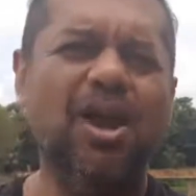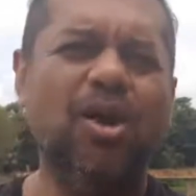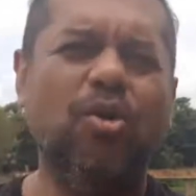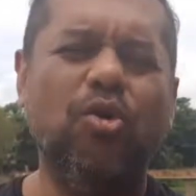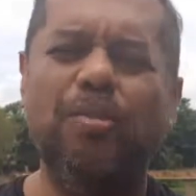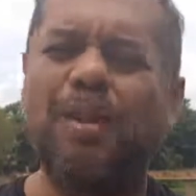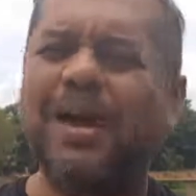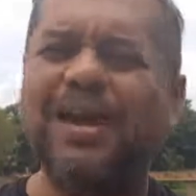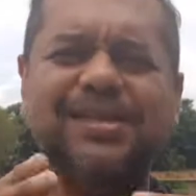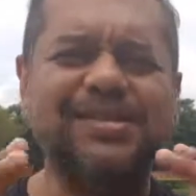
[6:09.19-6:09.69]
We're
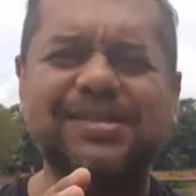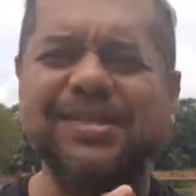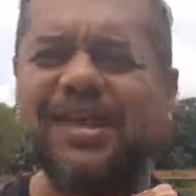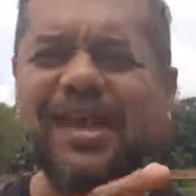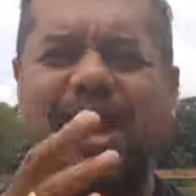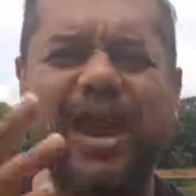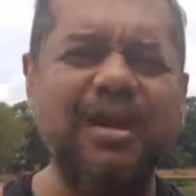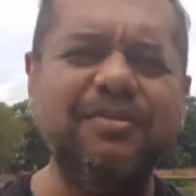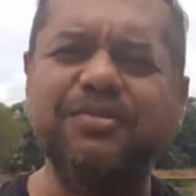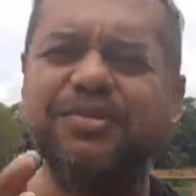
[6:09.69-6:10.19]
about to see
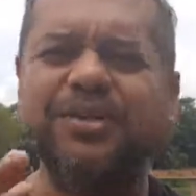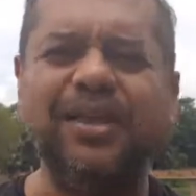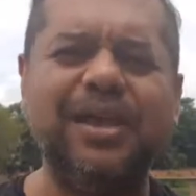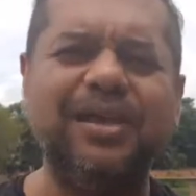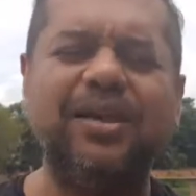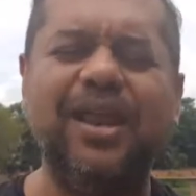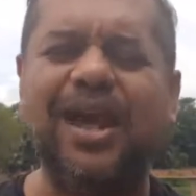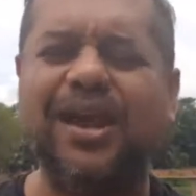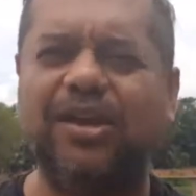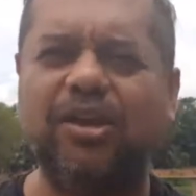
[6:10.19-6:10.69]
everything
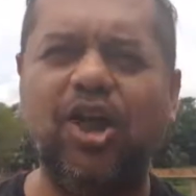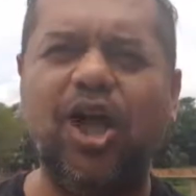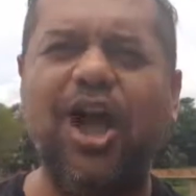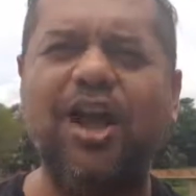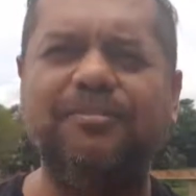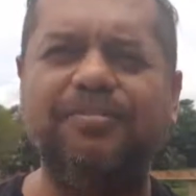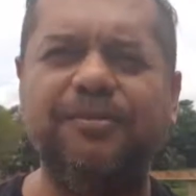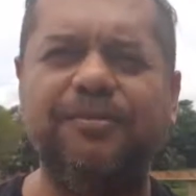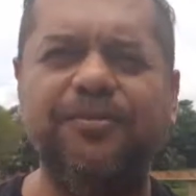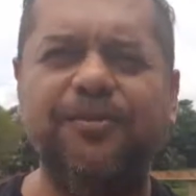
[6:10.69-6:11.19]
like
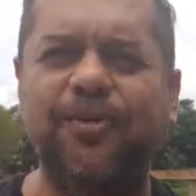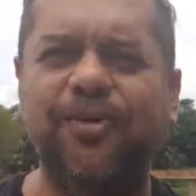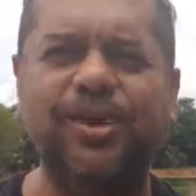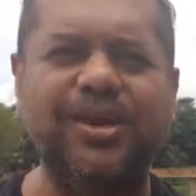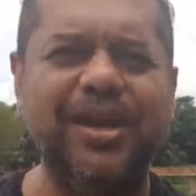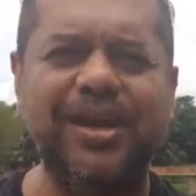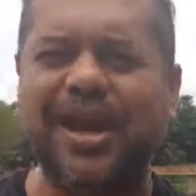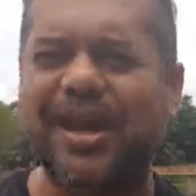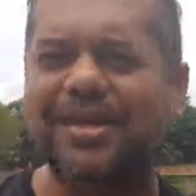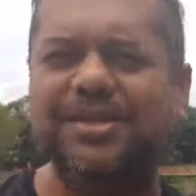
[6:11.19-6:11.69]
live. Before,
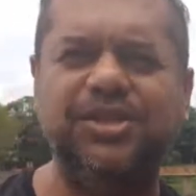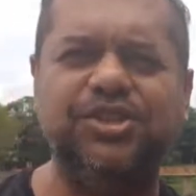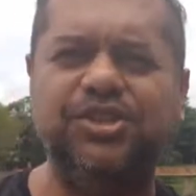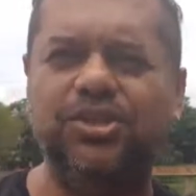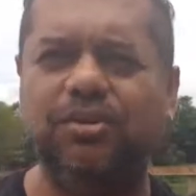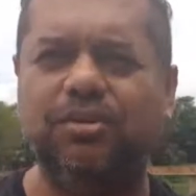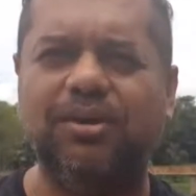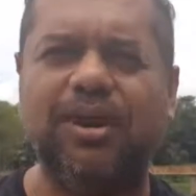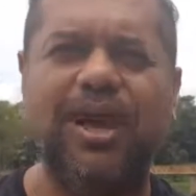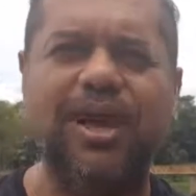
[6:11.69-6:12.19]
you had to
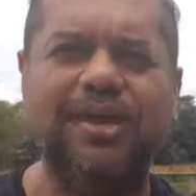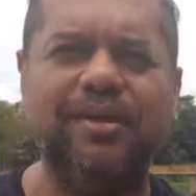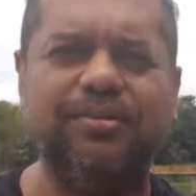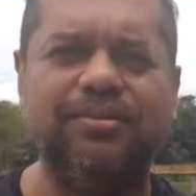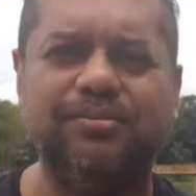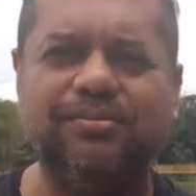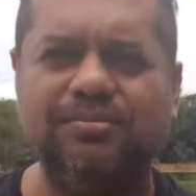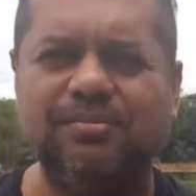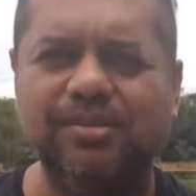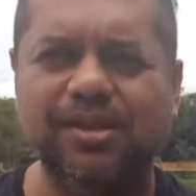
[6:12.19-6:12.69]
do it like
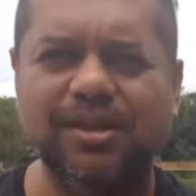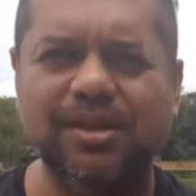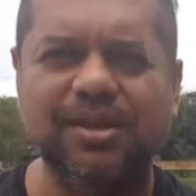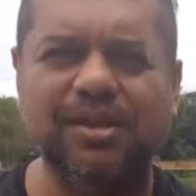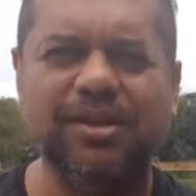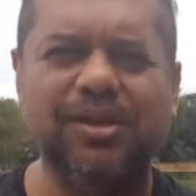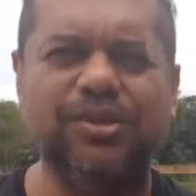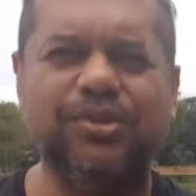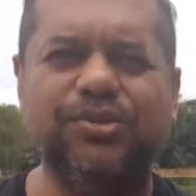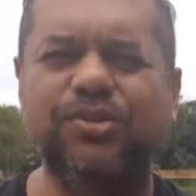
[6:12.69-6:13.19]

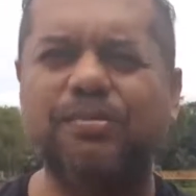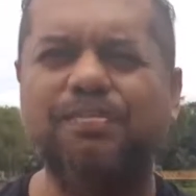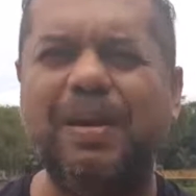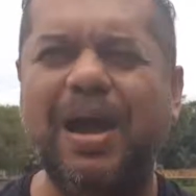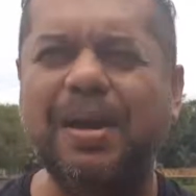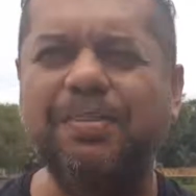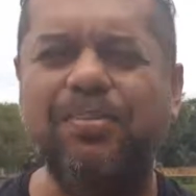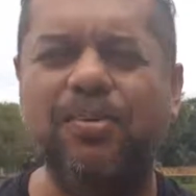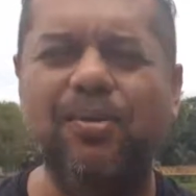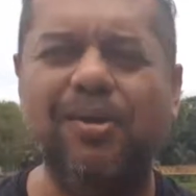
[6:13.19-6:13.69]
through
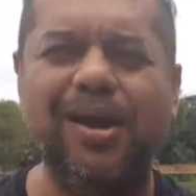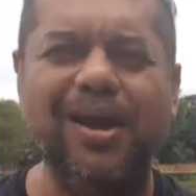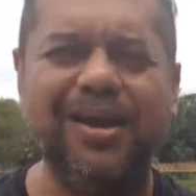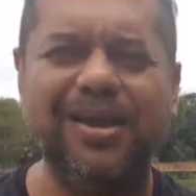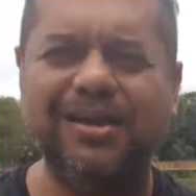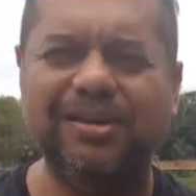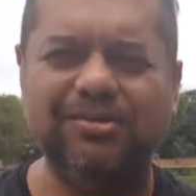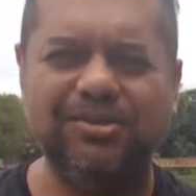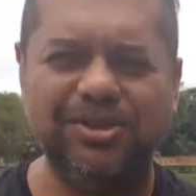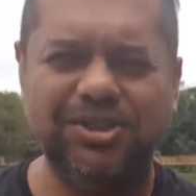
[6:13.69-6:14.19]
paperwork
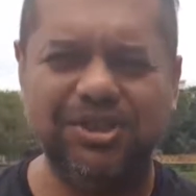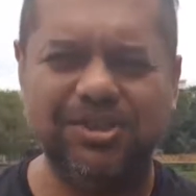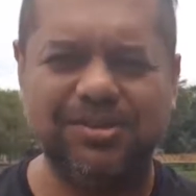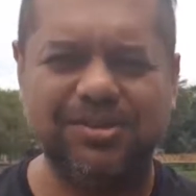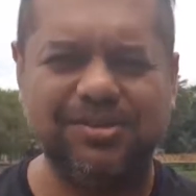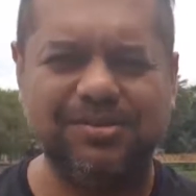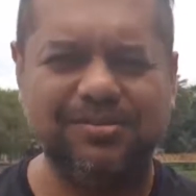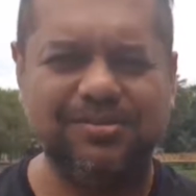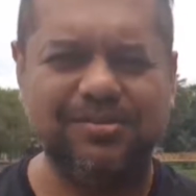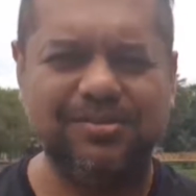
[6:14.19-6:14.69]
and it was
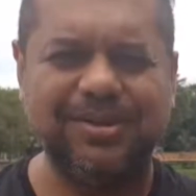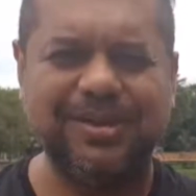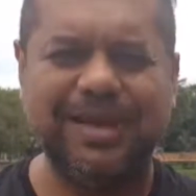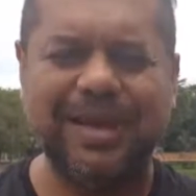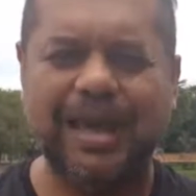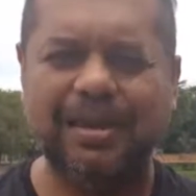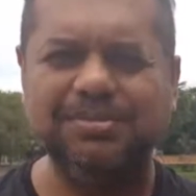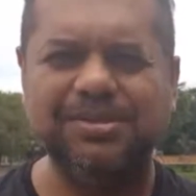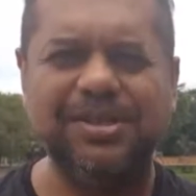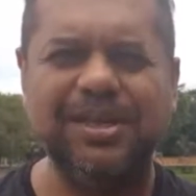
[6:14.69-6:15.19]
just
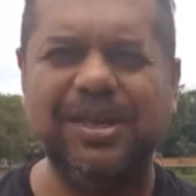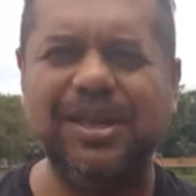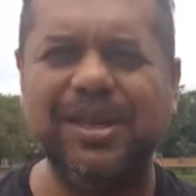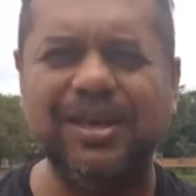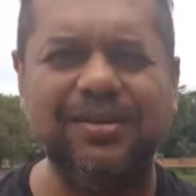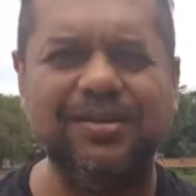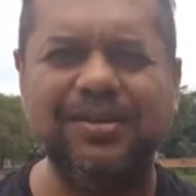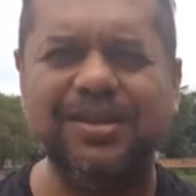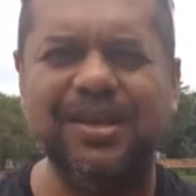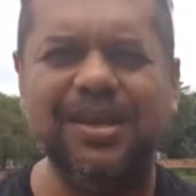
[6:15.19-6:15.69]
clumsy,
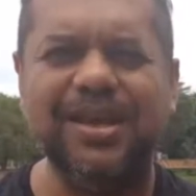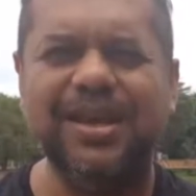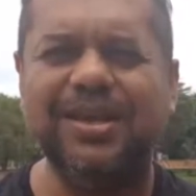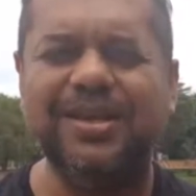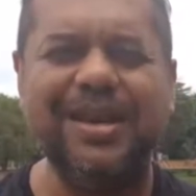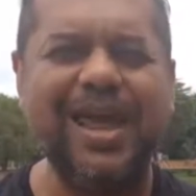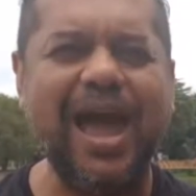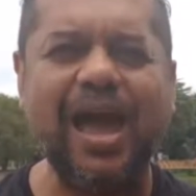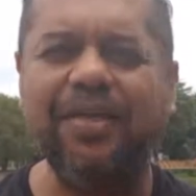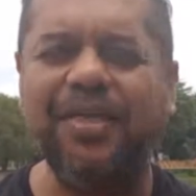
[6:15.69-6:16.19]
and
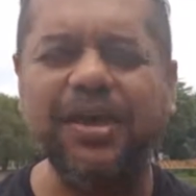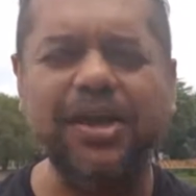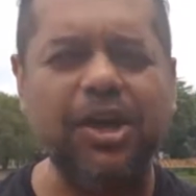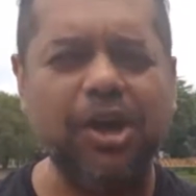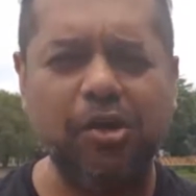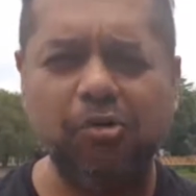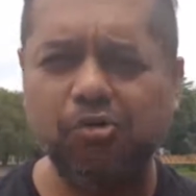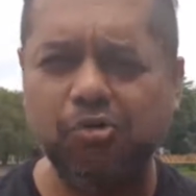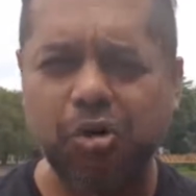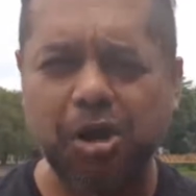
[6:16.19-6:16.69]
now they've
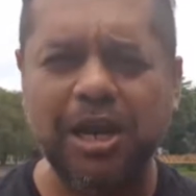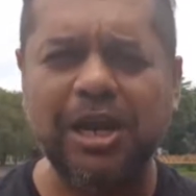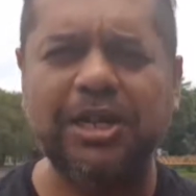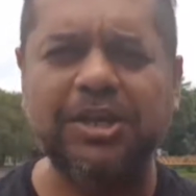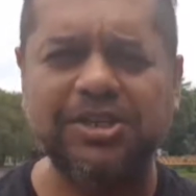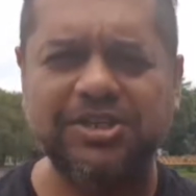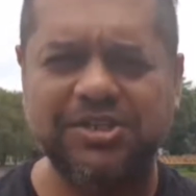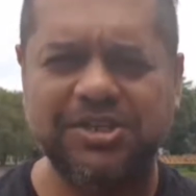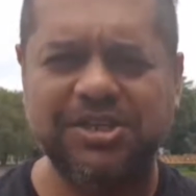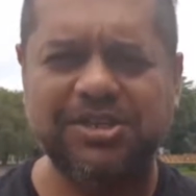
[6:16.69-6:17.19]
got a really
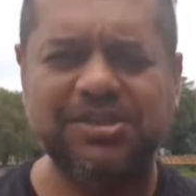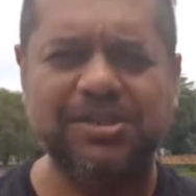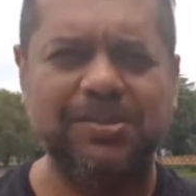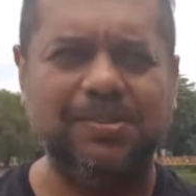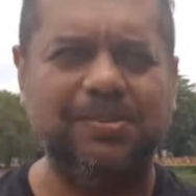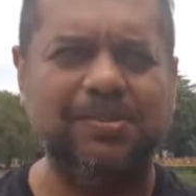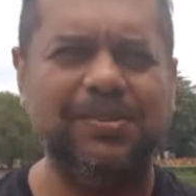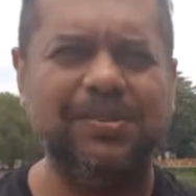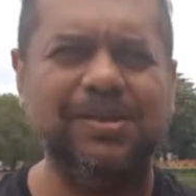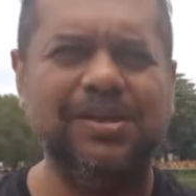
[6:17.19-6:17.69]
good
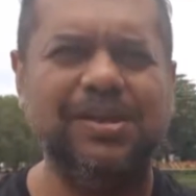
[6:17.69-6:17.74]
system.